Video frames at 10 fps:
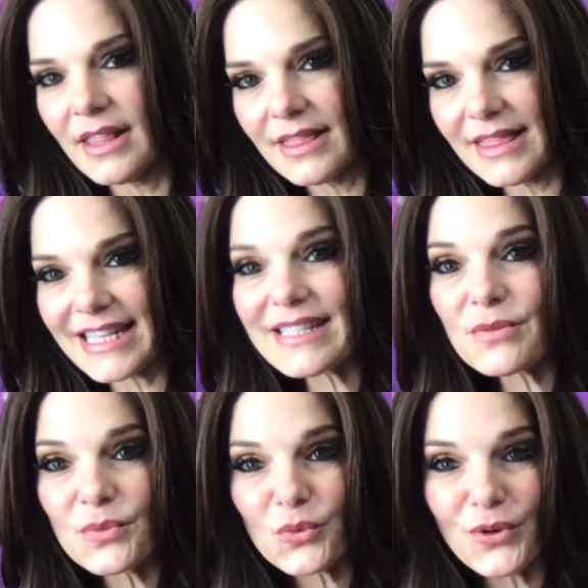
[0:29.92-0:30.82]
This
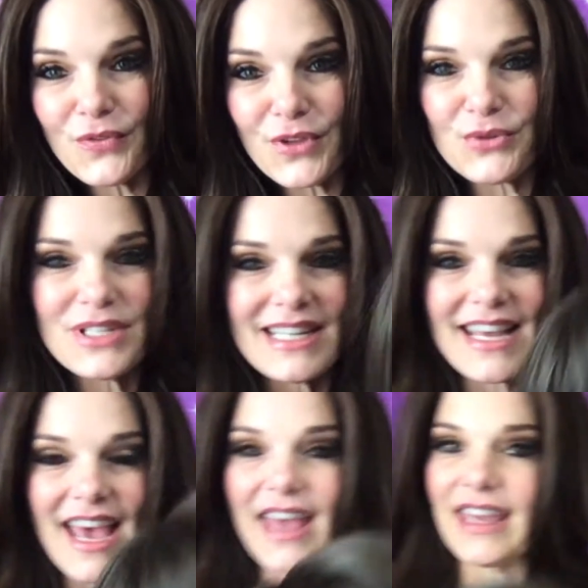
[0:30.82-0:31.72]
review
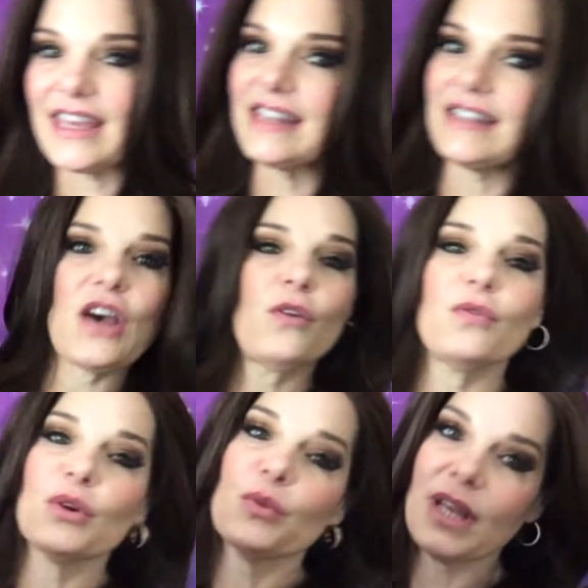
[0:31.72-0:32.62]
today is
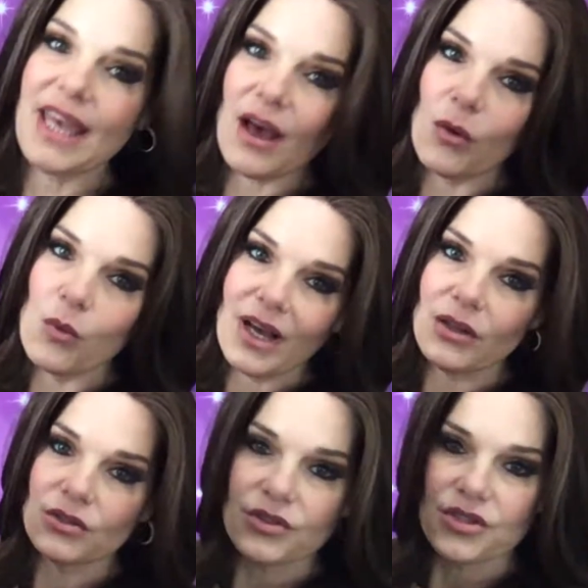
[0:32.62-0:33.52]
over Raquel
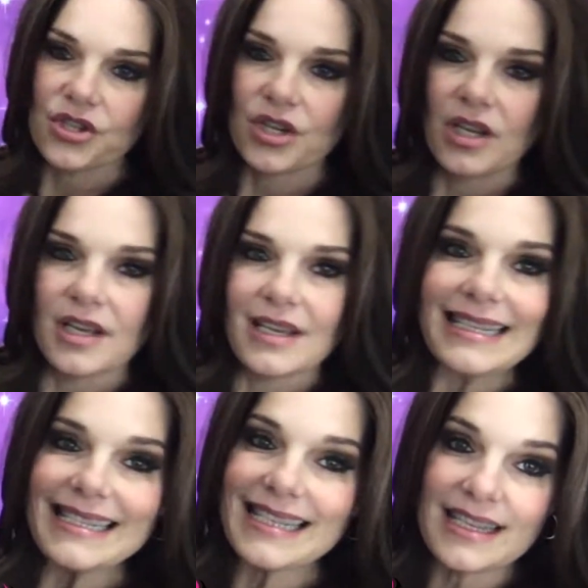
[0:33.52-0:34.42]
Welch
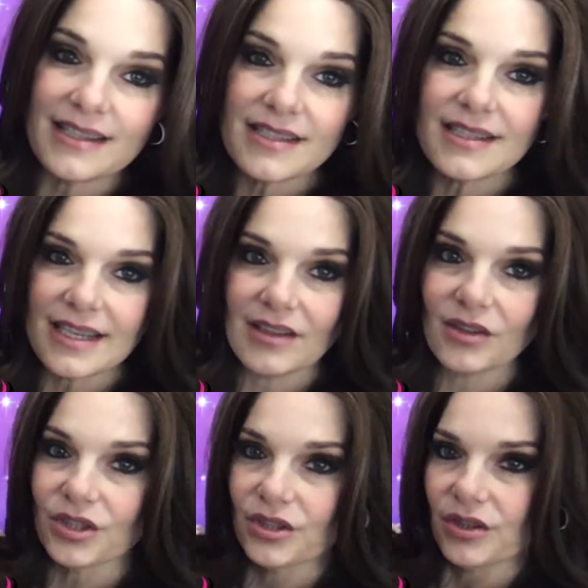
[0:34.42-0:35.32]
Scene
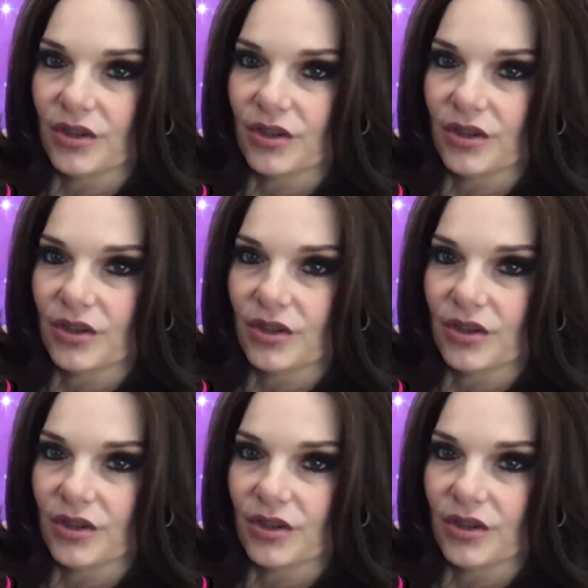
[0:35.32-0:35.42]
Stealer.